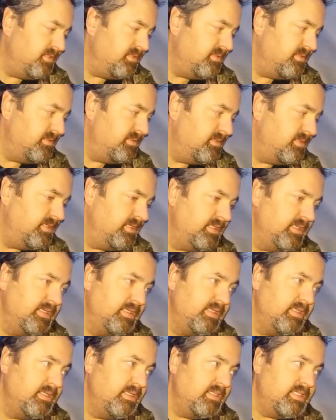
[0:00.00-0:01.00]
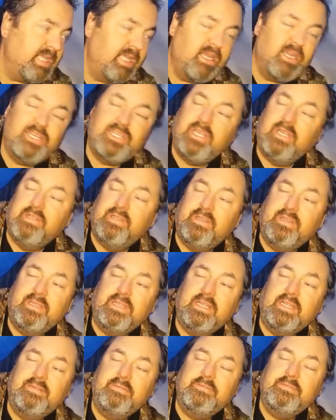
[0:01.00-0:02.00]
and just stay in our shelter
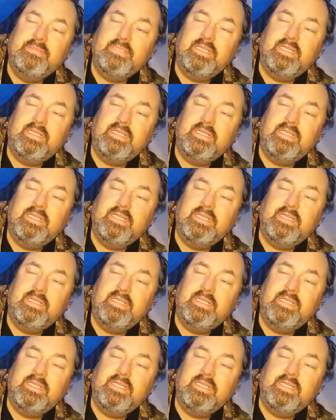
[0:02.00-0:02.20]
today.